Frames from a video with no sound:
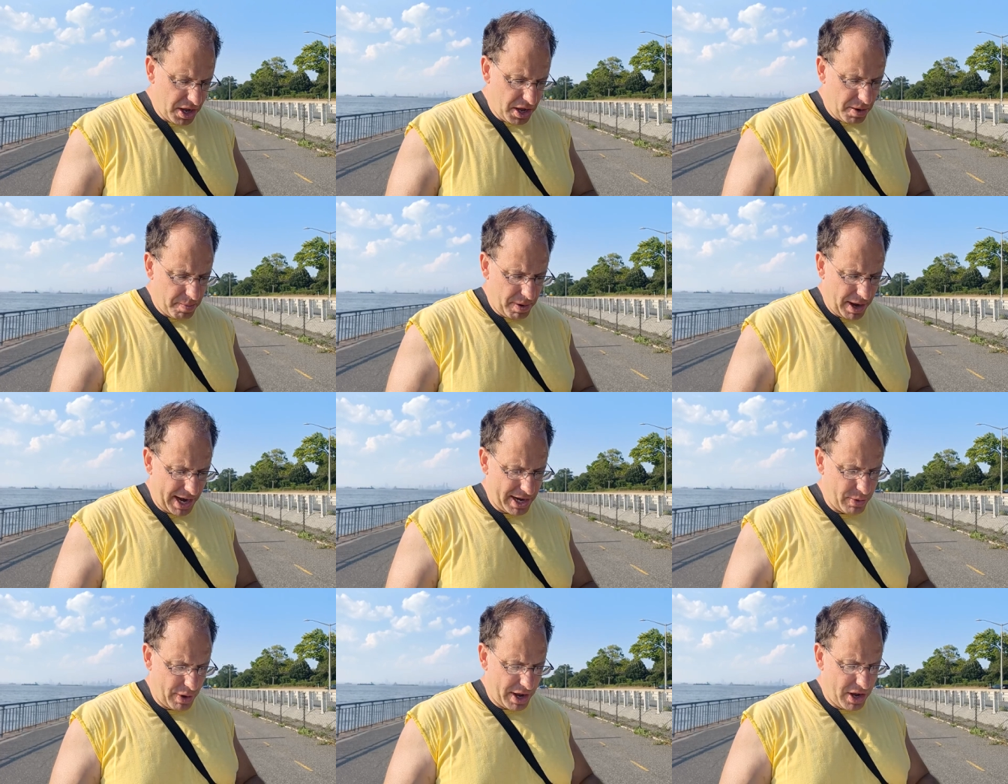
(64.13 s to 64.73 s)
So
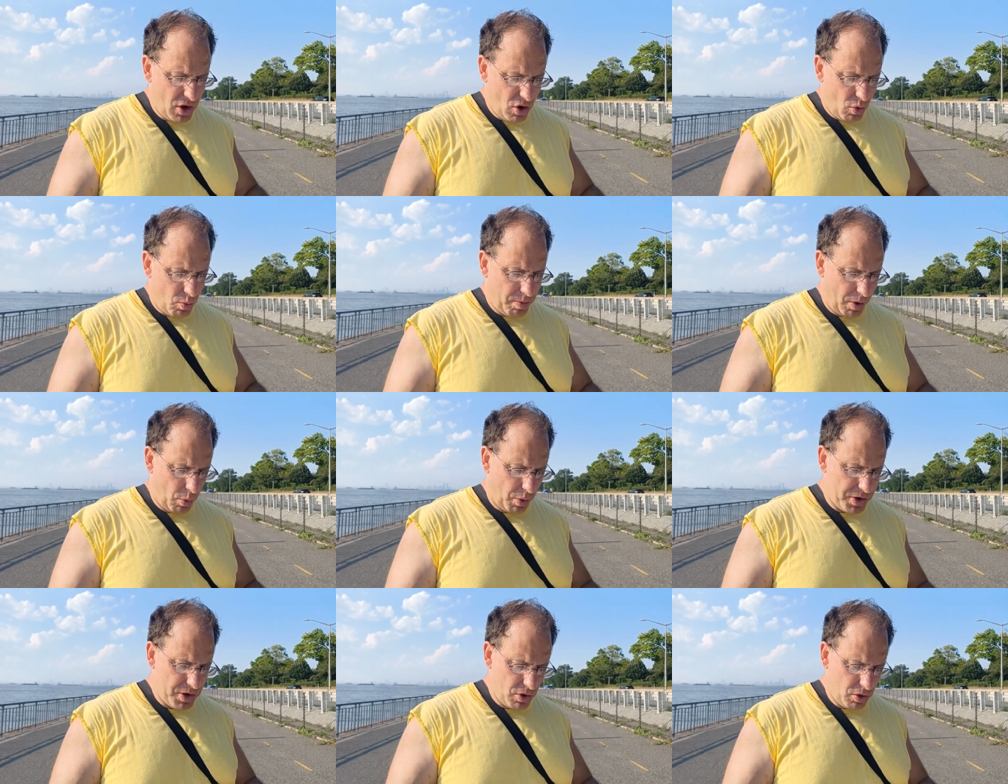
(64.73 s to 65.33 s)
anyway,
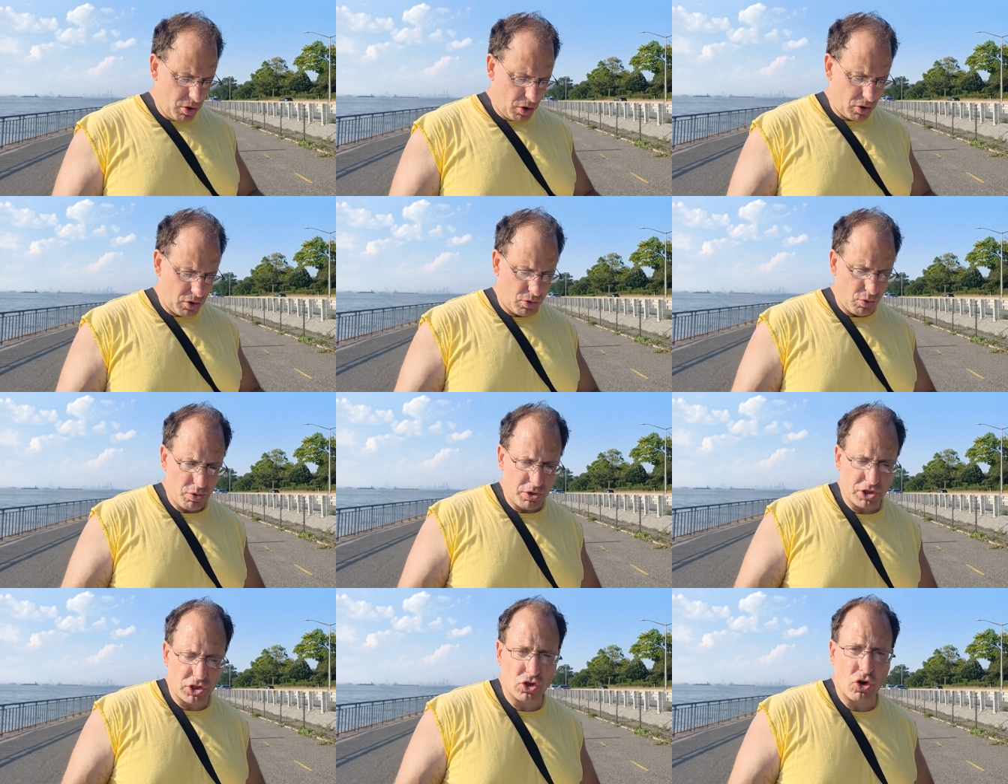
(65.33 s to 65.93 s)
but when you look
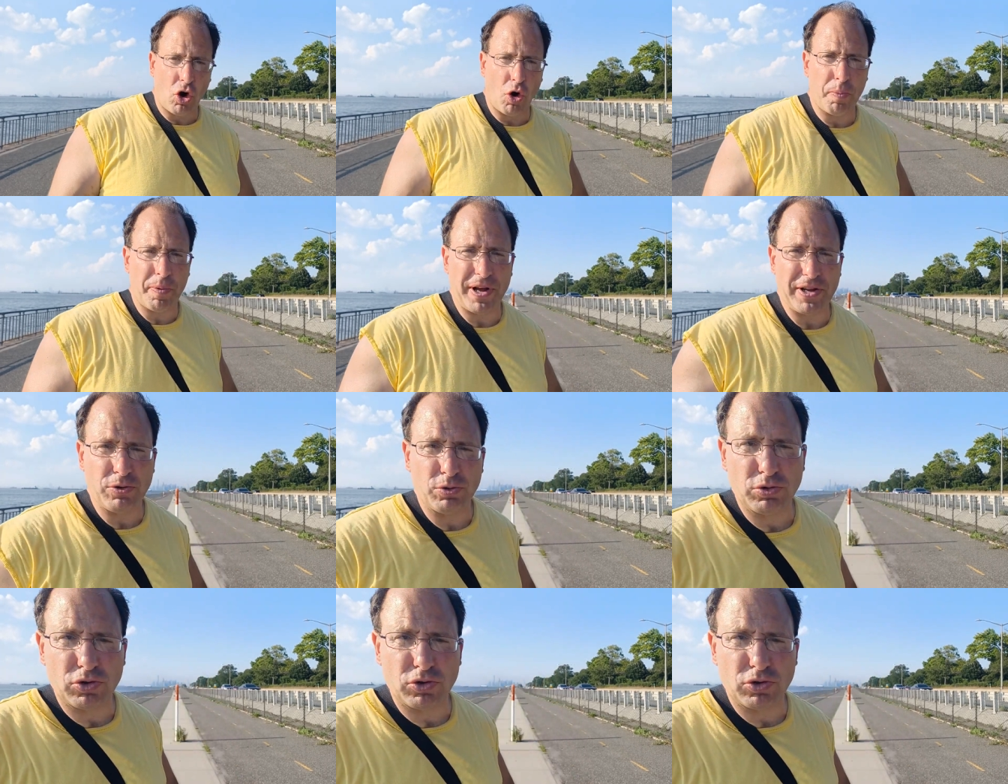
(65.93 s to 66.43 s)
through the scope and you